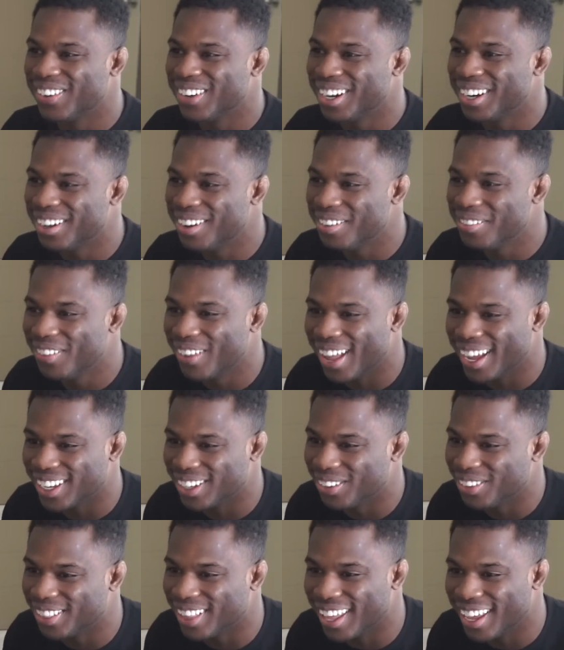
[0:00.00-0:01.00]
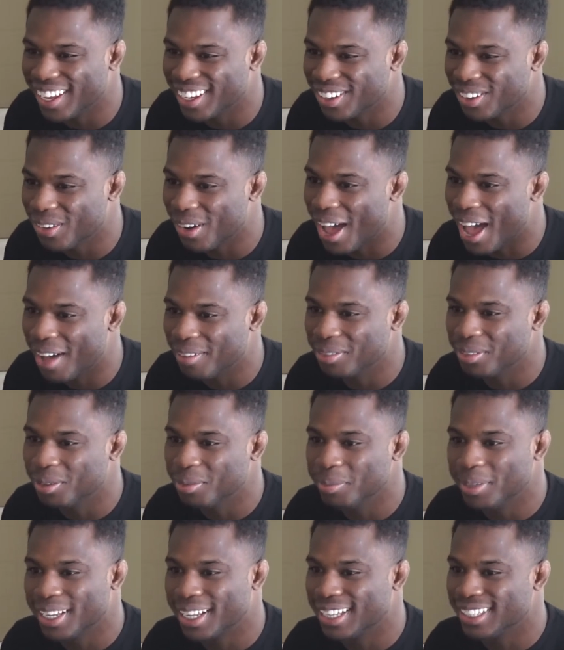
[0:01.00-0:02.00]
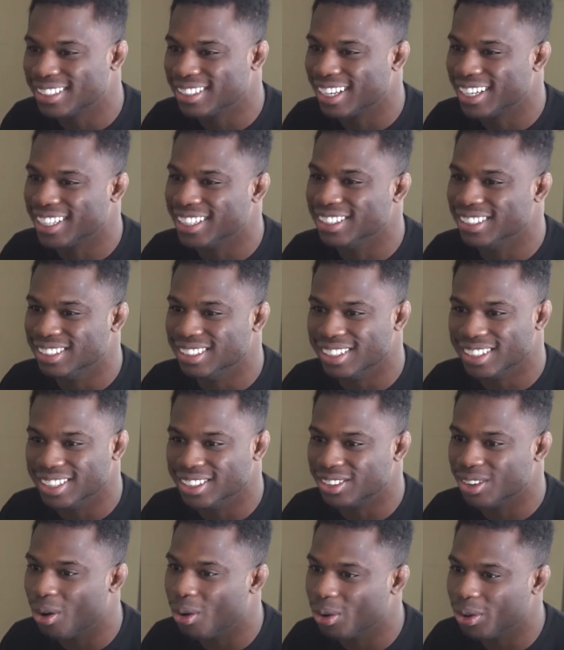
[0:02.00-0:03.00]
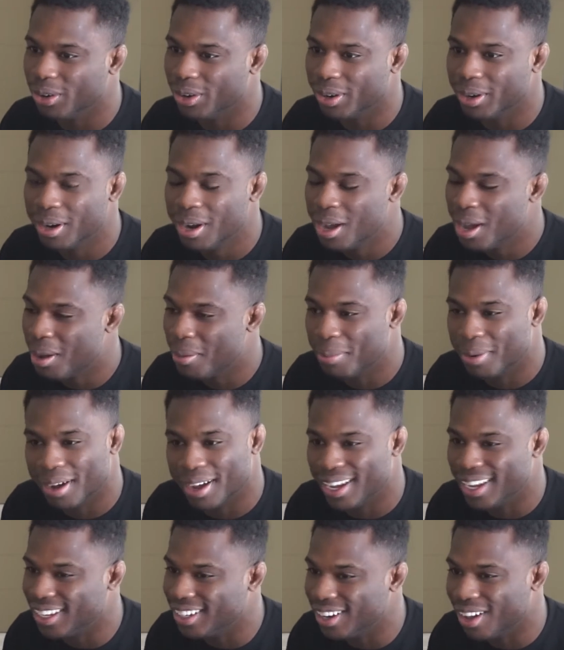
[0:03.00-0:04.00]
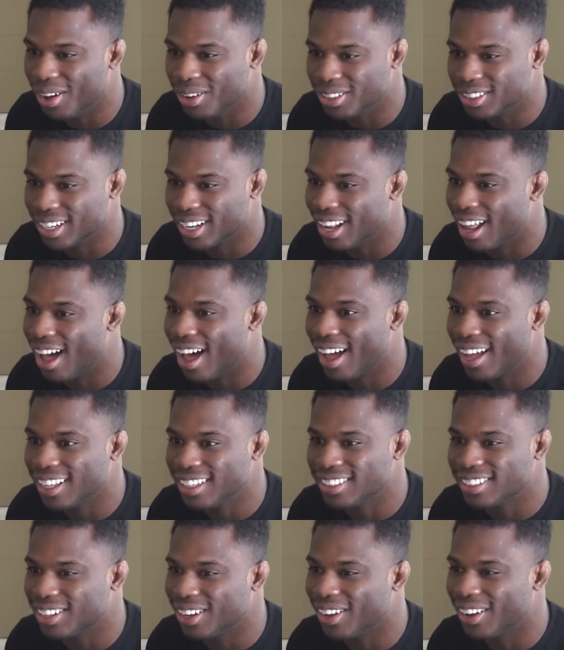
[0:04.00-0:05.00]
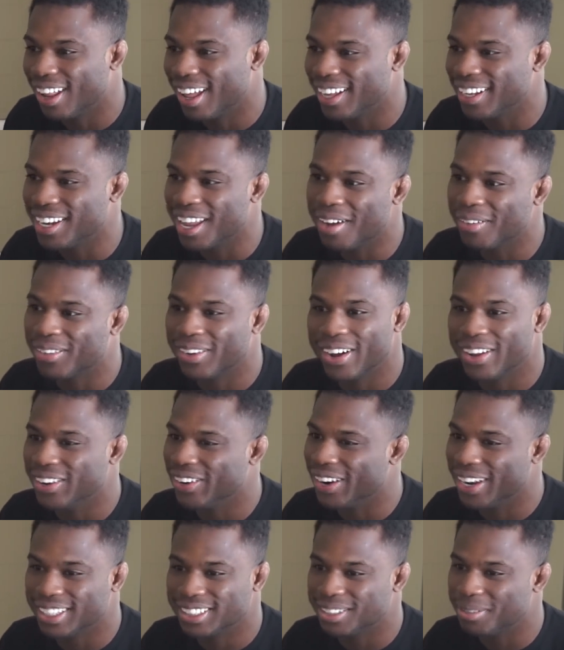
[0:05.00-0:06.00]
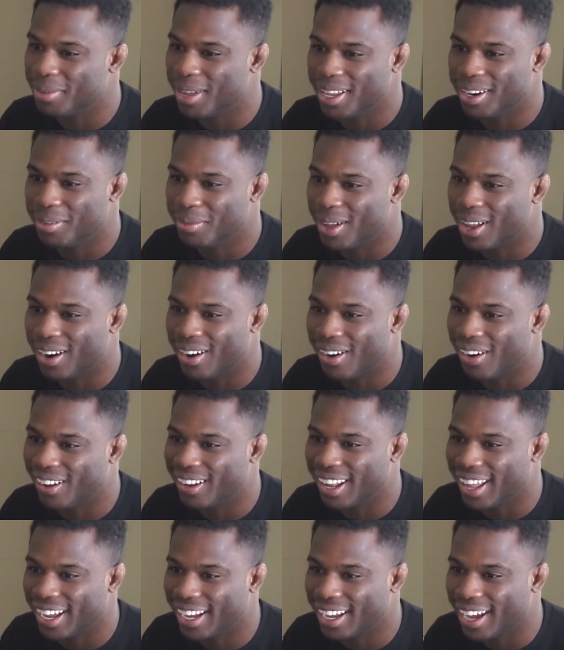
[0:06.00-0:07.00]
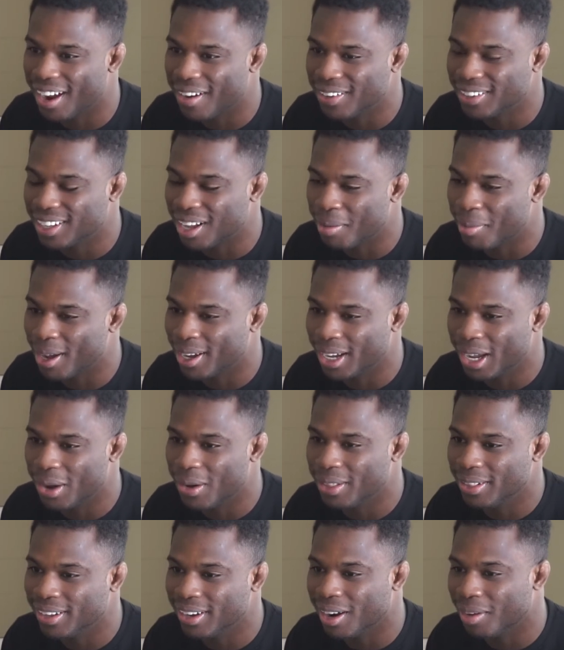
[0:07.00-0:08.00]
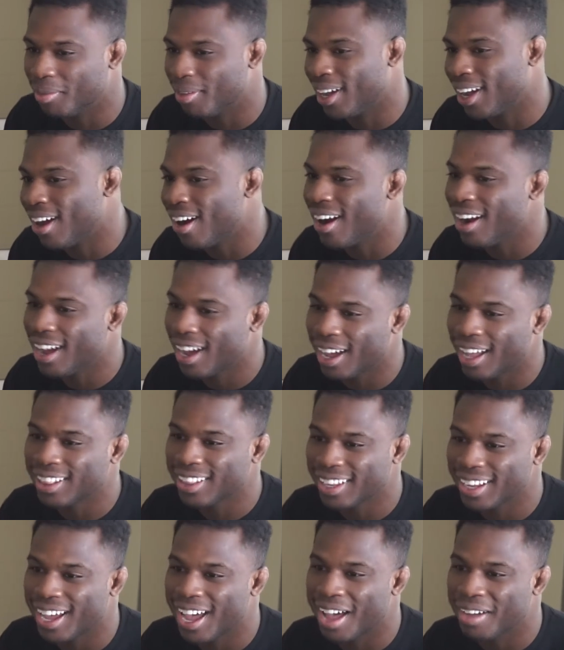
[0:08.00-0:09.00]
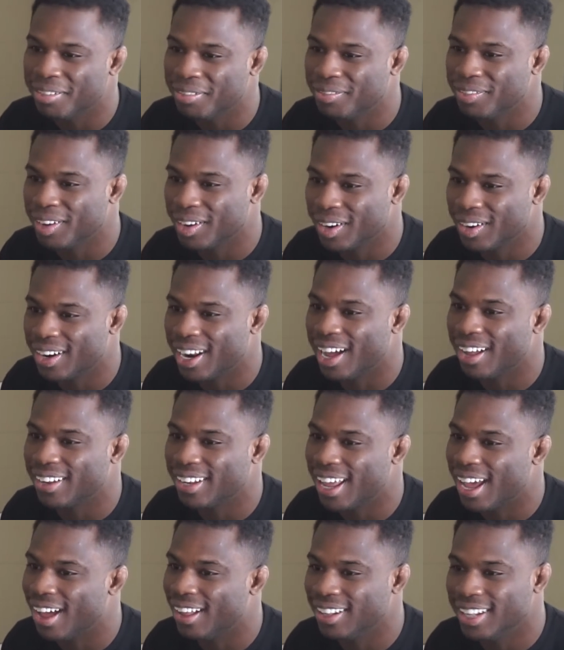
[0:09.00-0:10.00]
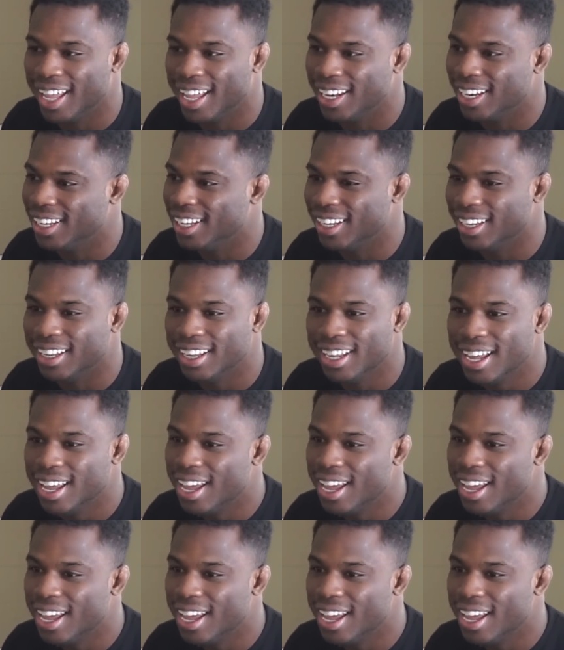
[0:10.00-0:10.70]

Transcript: with him, you think you have him because he's older, but he knows a lot. So never underestimate him at all. Every time I go in there, I'm like, all right, I think I have it figured out now. Then he